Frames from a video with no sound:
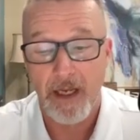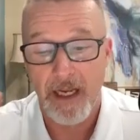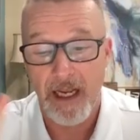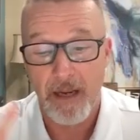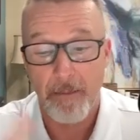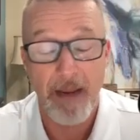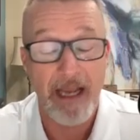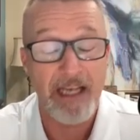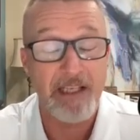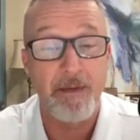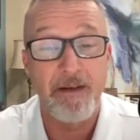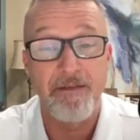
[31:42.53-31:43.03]

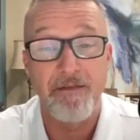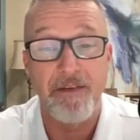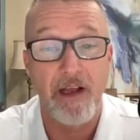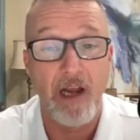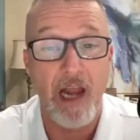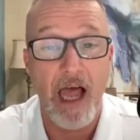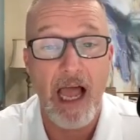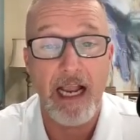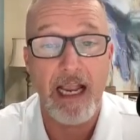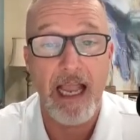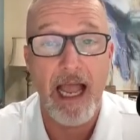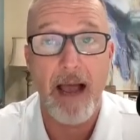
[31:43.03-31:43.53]
It makes me
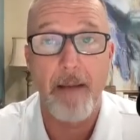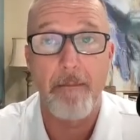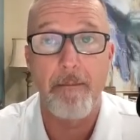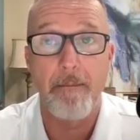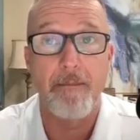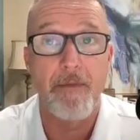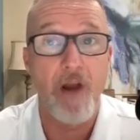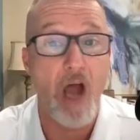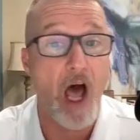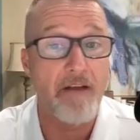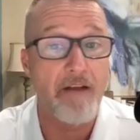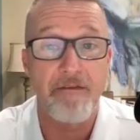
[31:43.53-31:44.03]
feel like
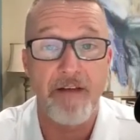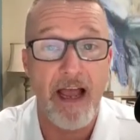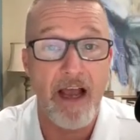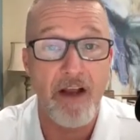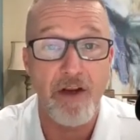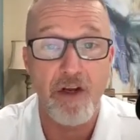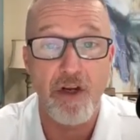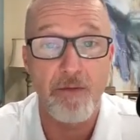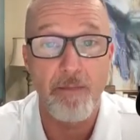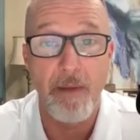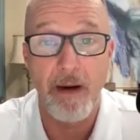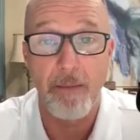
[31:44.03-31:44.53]
I'm not a
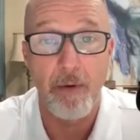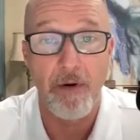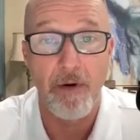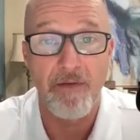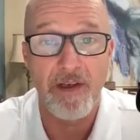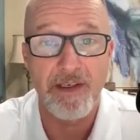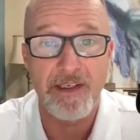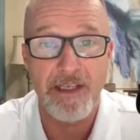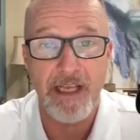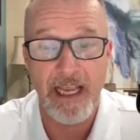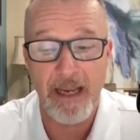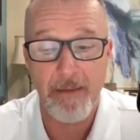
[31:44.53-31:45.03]
valued member of
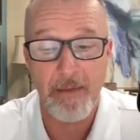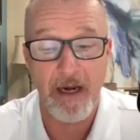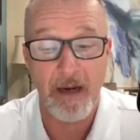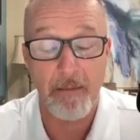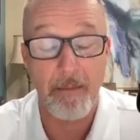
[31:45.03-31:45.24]
the team,